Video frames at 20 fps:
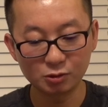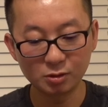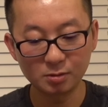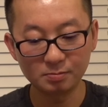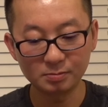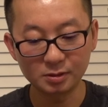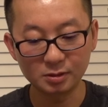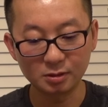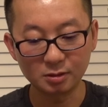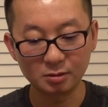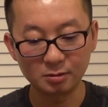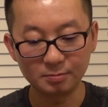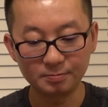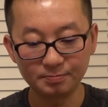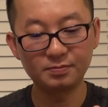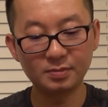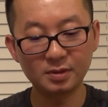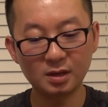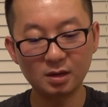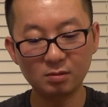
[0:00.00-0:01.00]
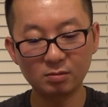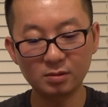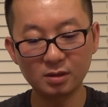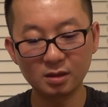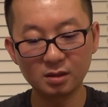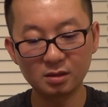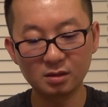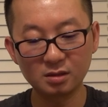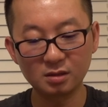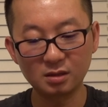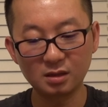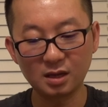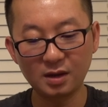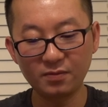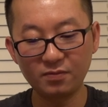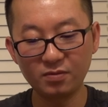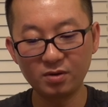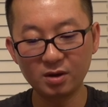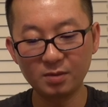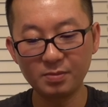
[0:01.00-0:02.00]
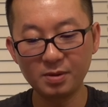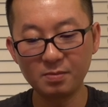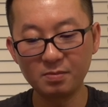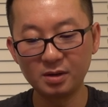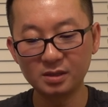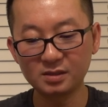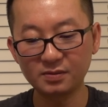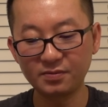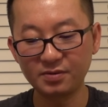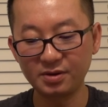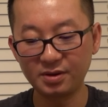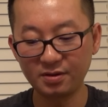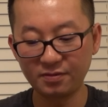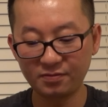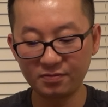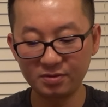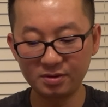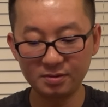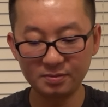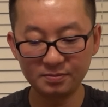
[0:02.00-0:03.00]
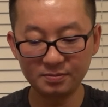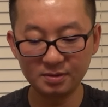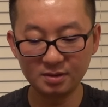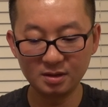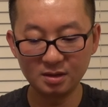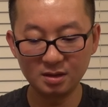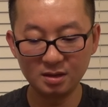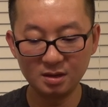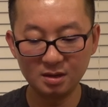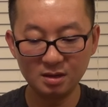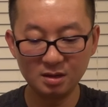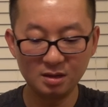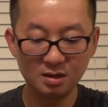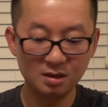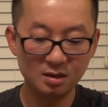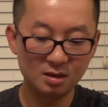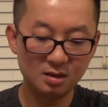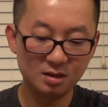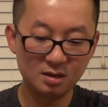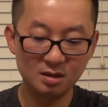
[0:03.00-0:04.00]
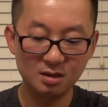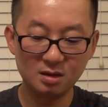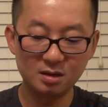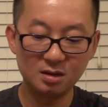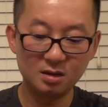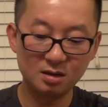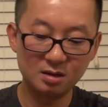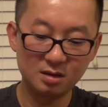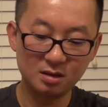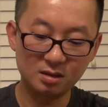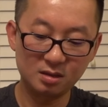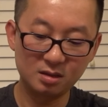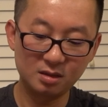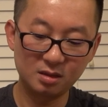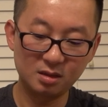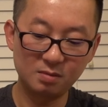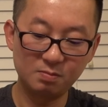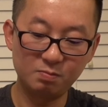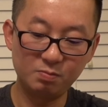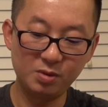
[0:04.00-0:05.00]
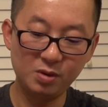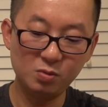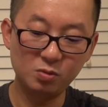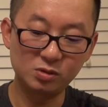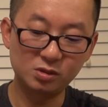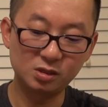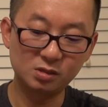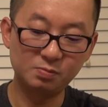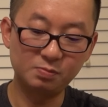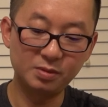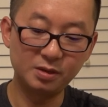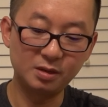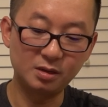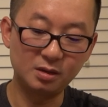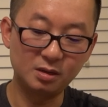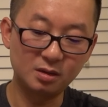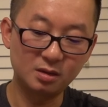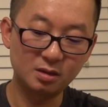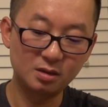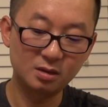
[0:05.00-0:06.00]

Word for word: shrimp, so I don't think the lock one could be much of a different. I think the meat would just be